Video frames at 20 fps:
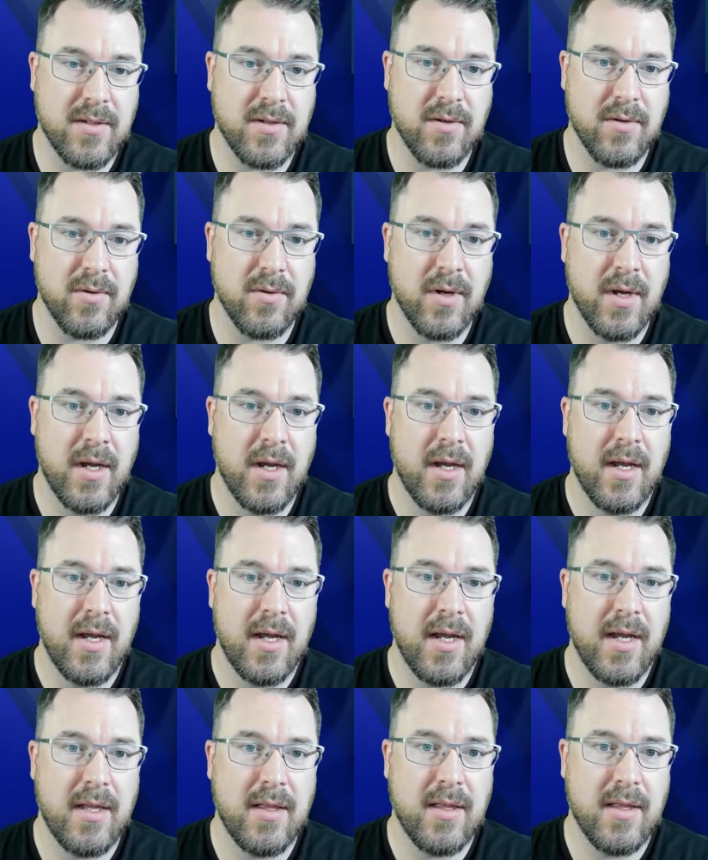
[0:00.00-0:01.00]
So
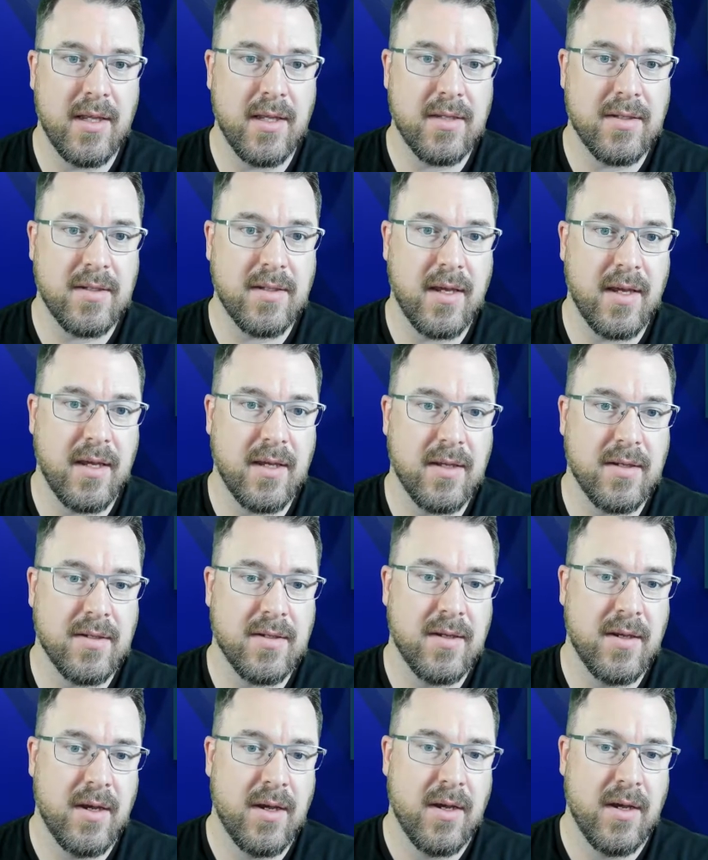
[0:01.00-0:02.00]
in this
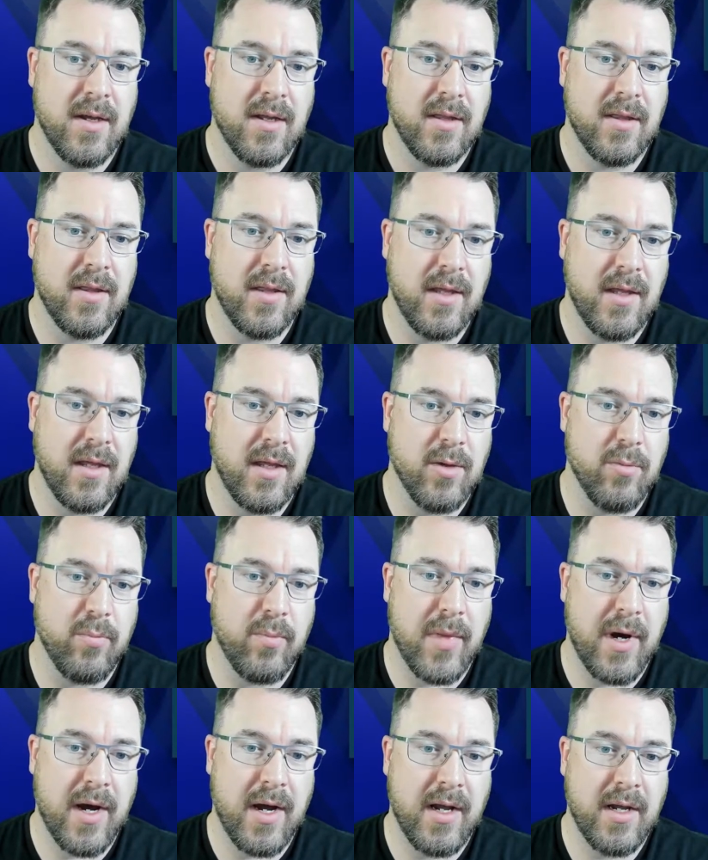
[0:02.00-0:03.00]
case, the
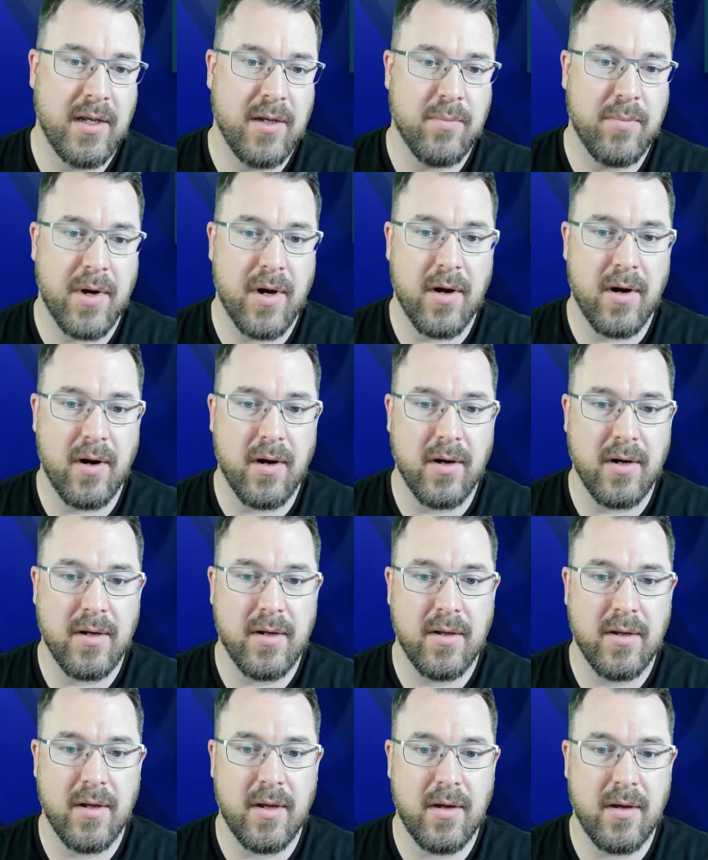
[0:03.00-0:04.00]
Mind part
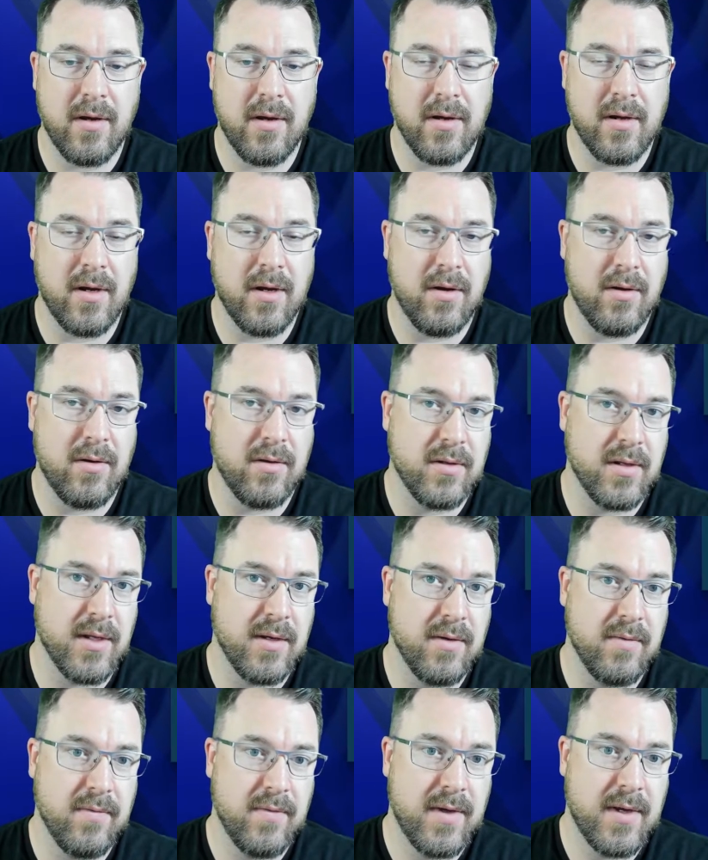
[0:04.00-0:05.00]
called
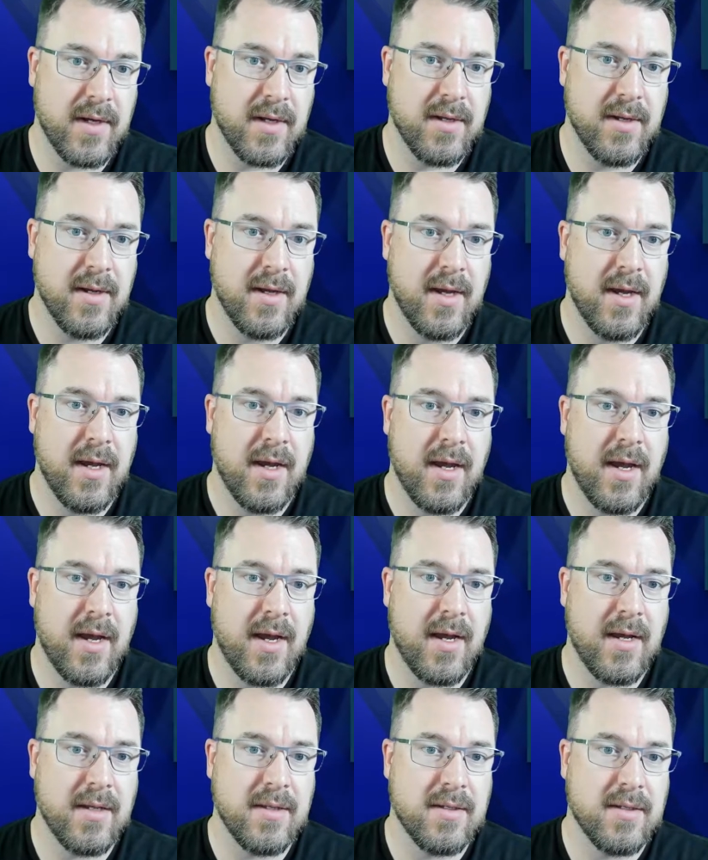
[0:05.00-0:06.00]
Convict
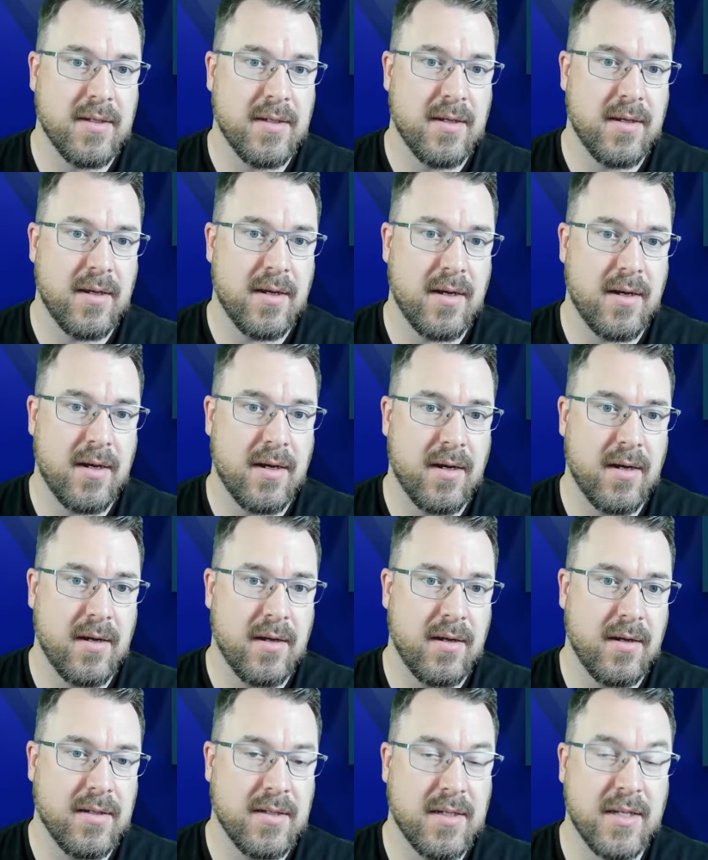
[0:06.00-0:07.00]
is
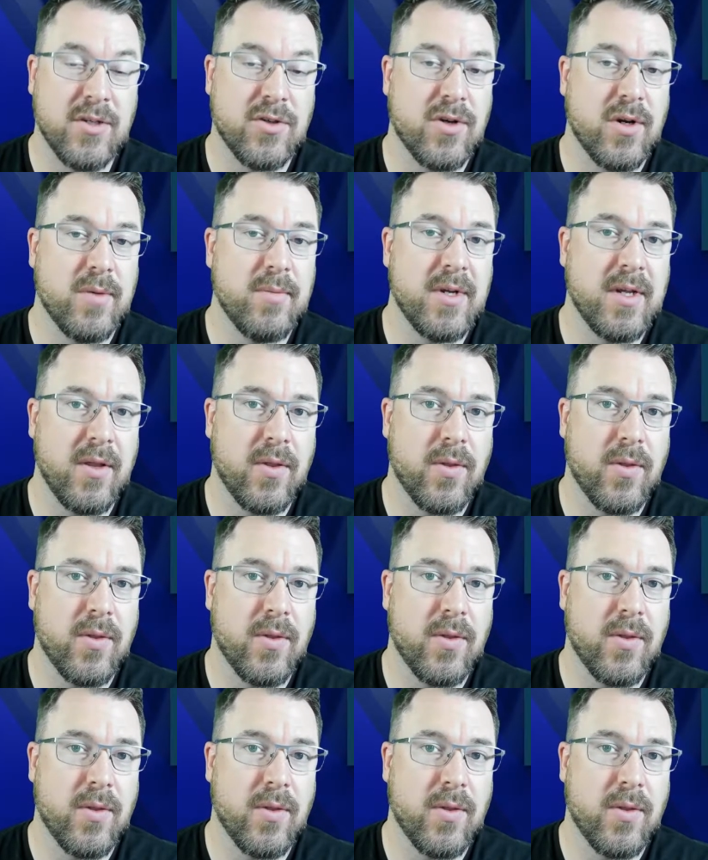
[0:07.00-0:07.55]
contributing